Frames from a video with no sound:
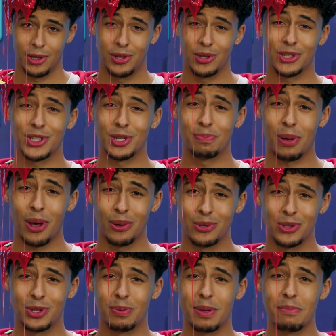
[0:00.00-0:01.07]
You're
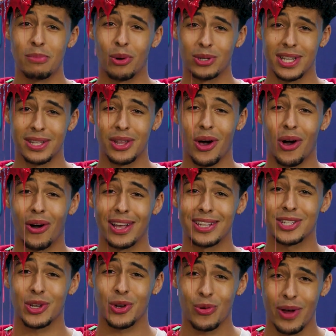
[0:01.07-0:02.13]
supposed to be modding the
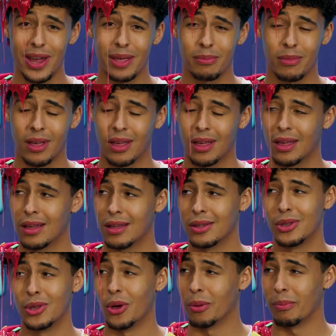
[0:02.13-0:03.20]
ice cream,
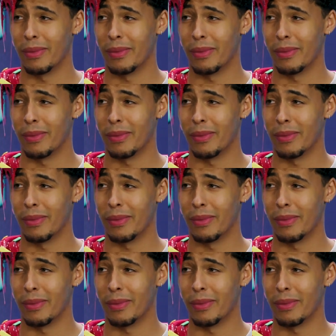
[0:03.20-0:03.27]
not